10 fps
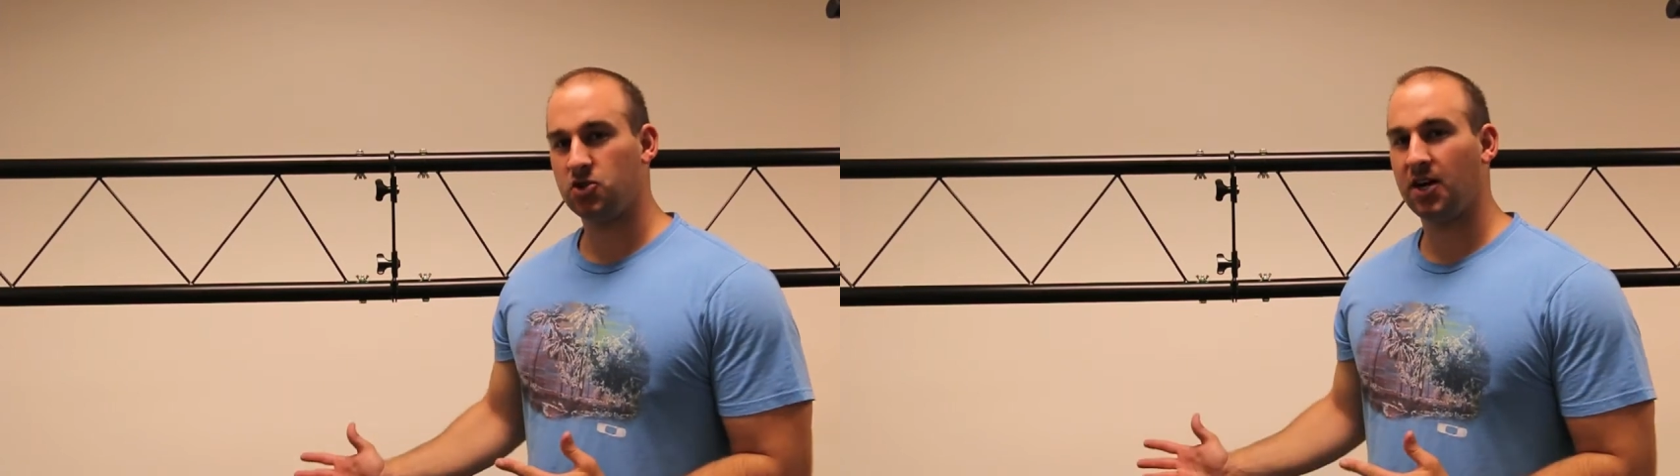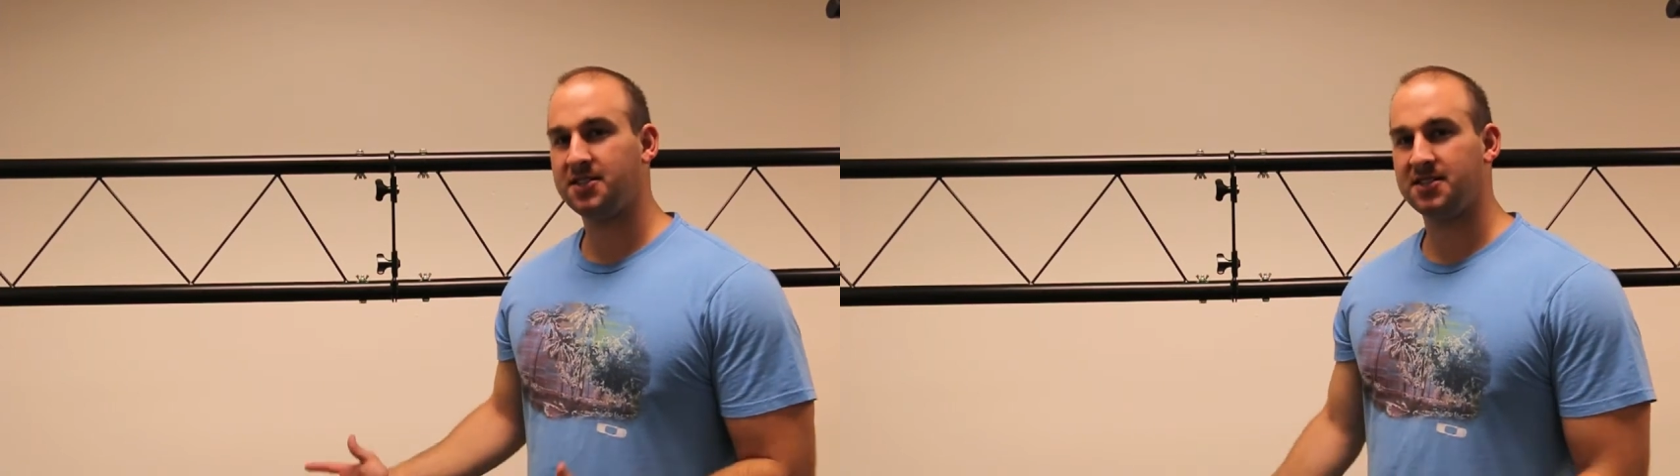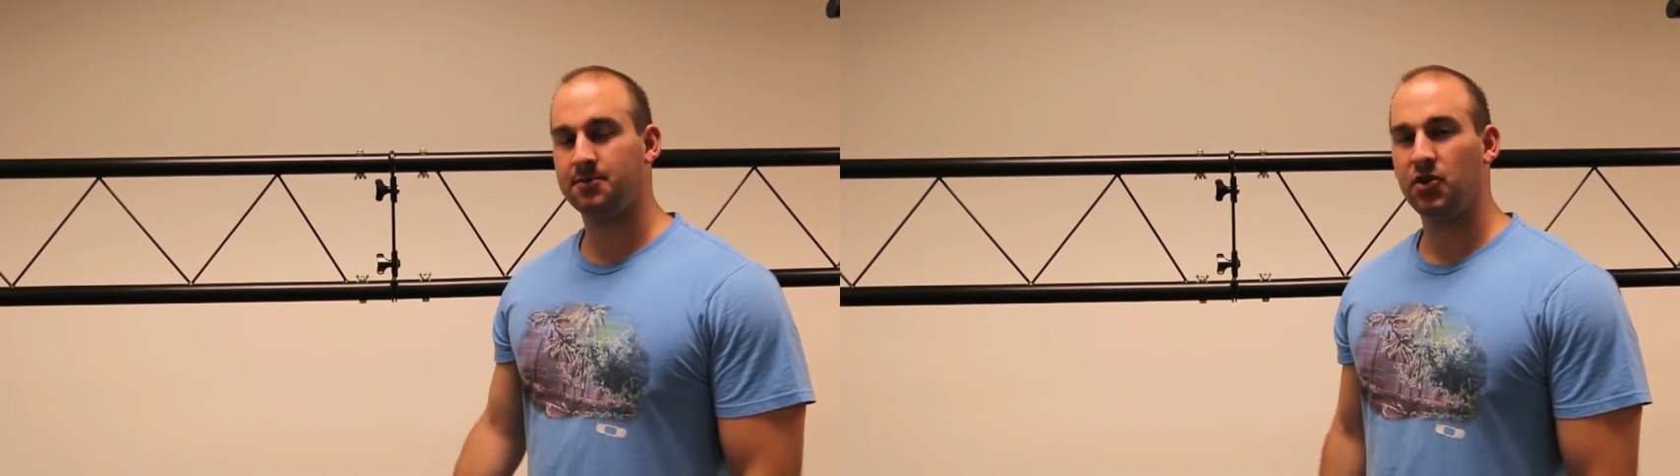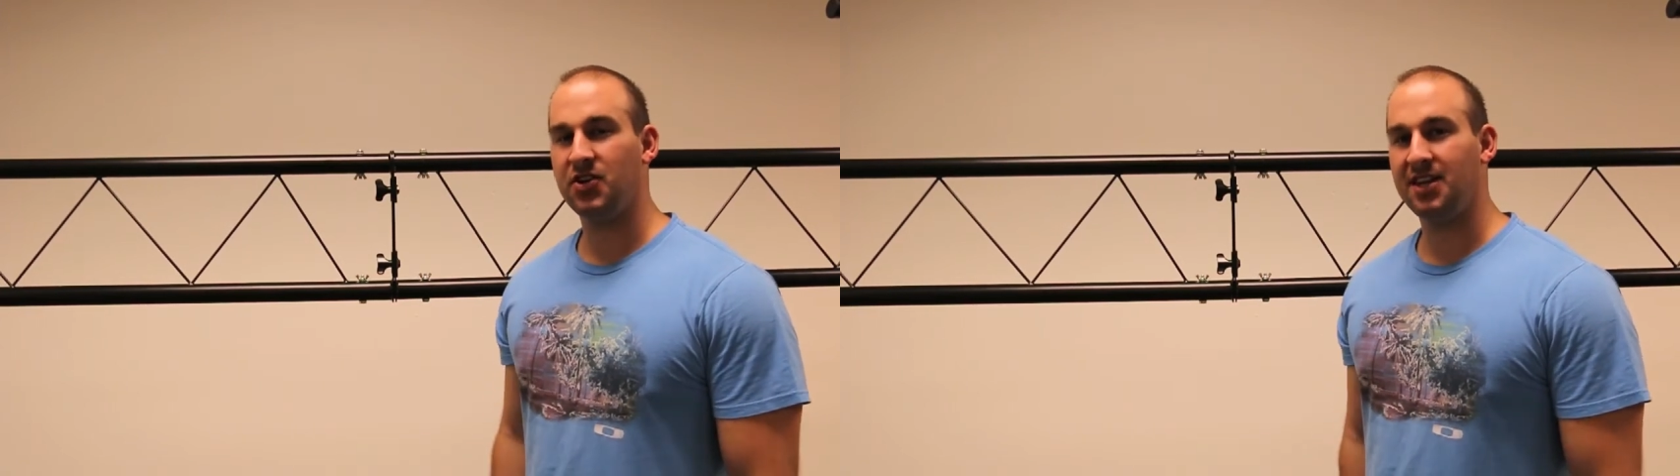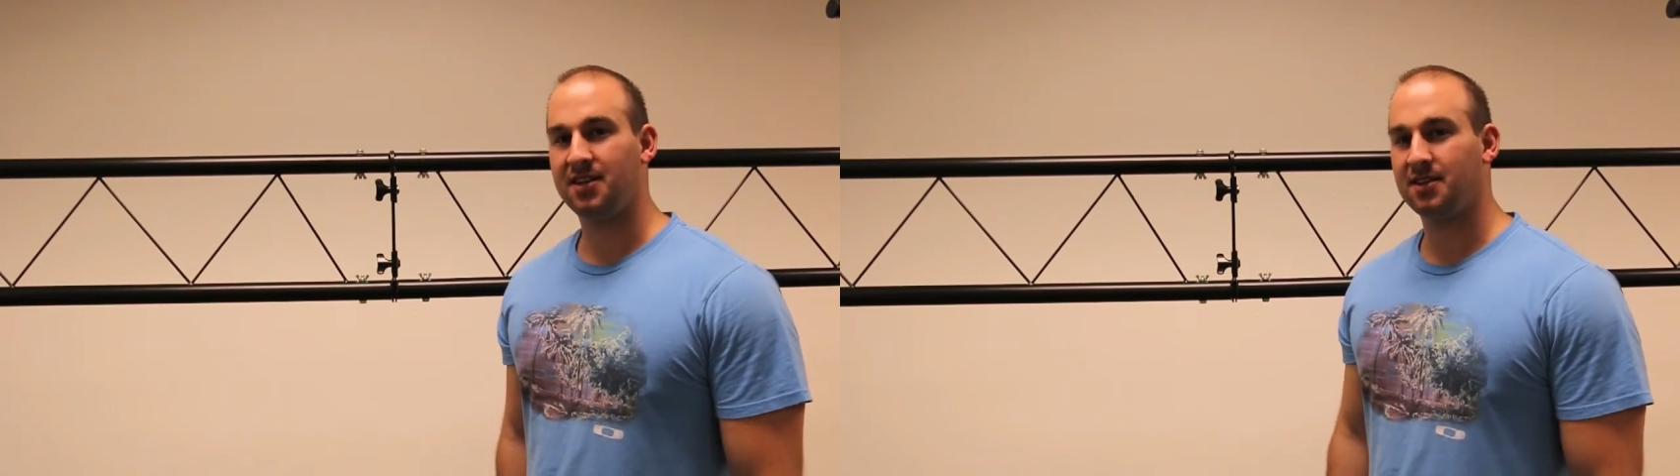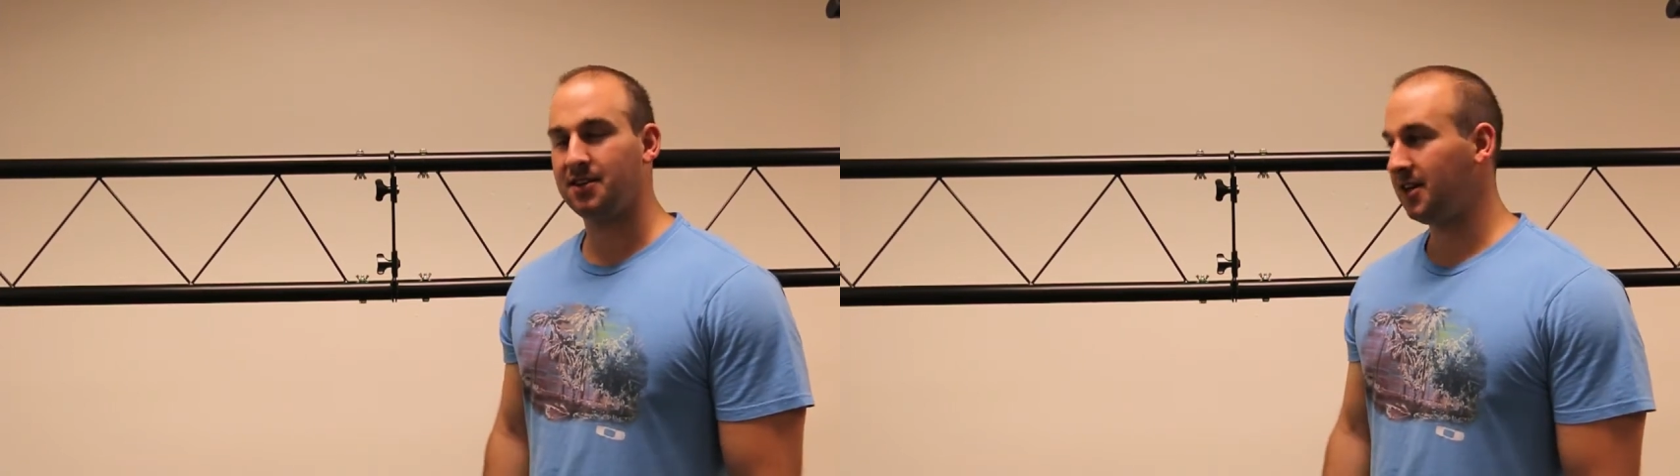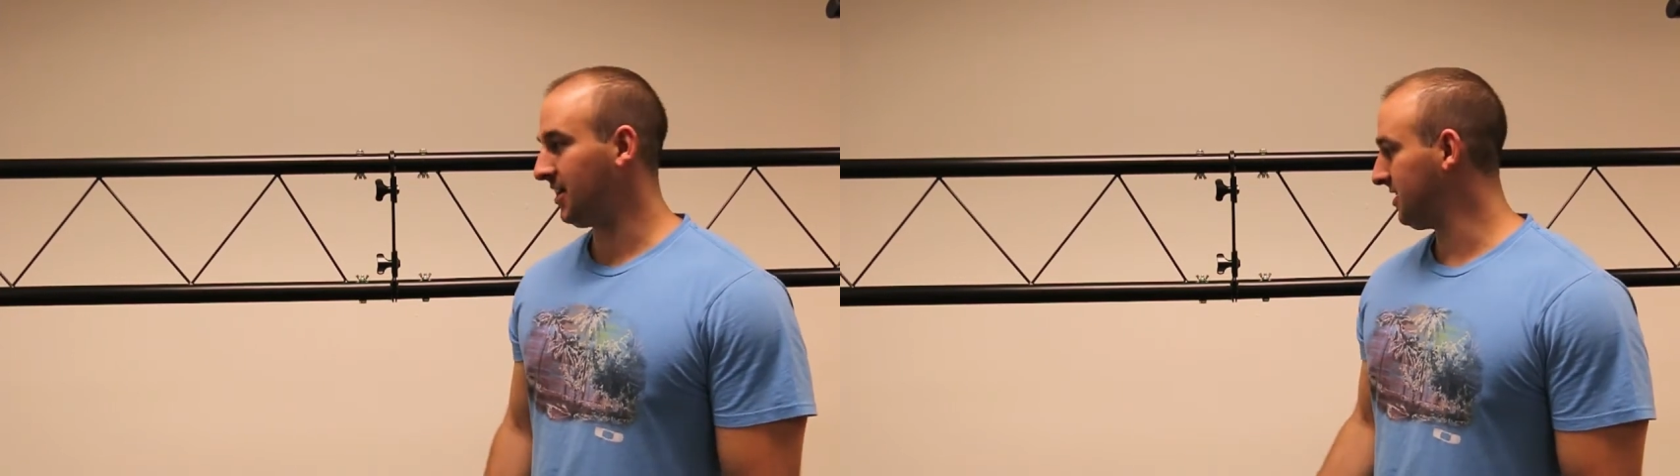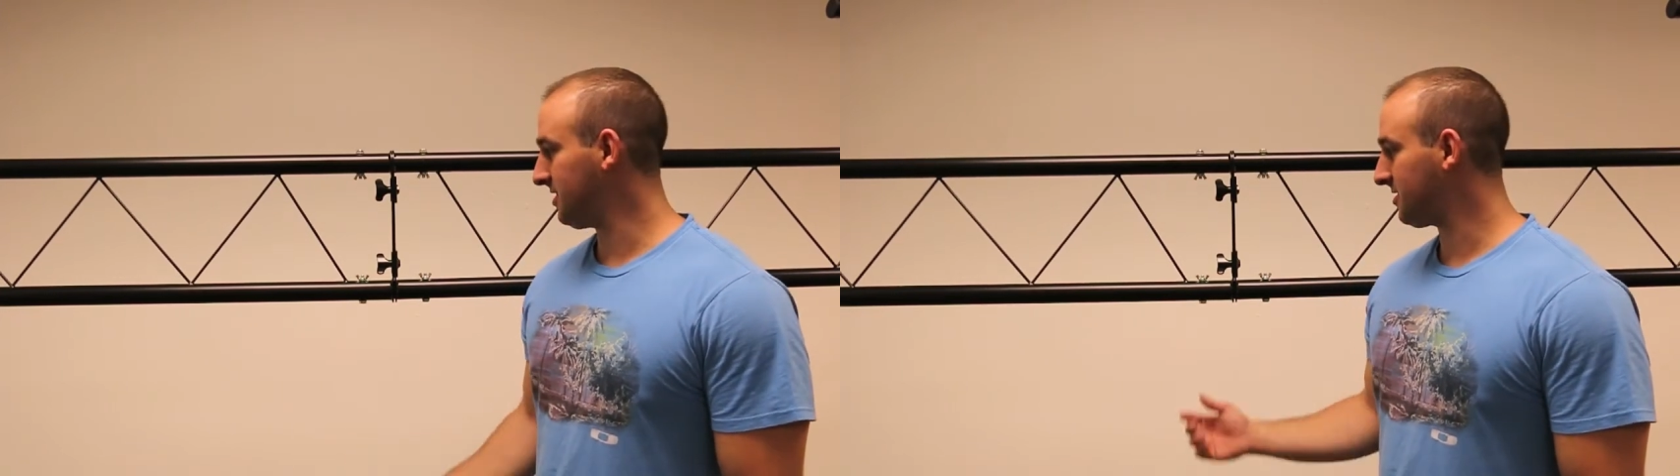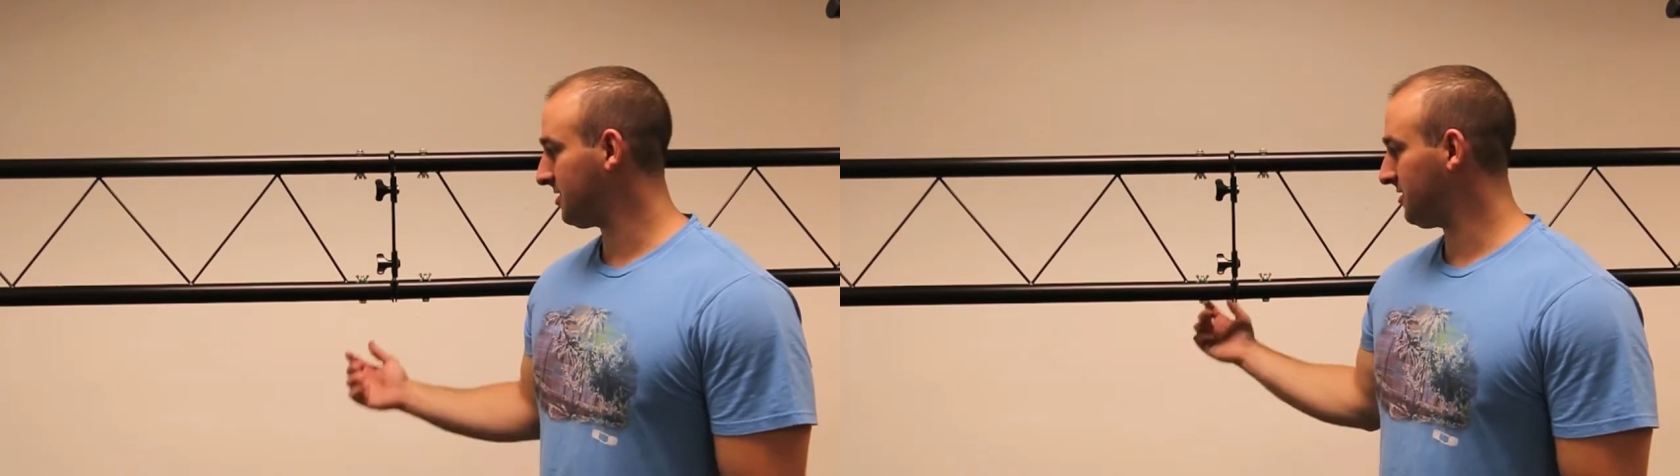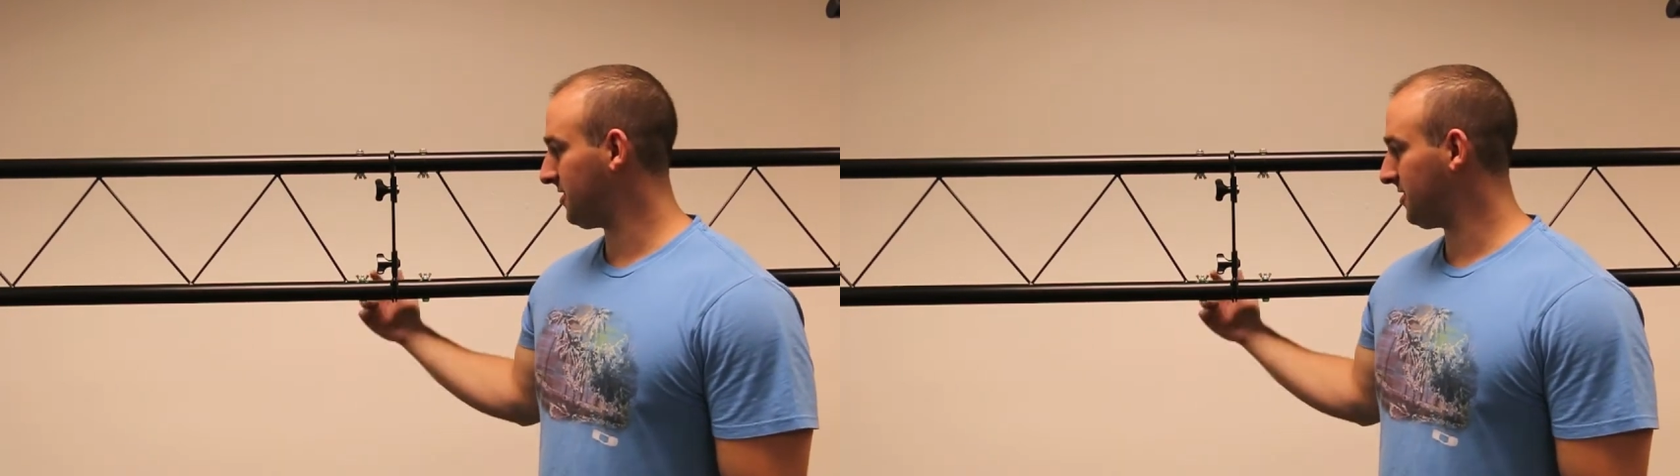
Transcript: truss system unique is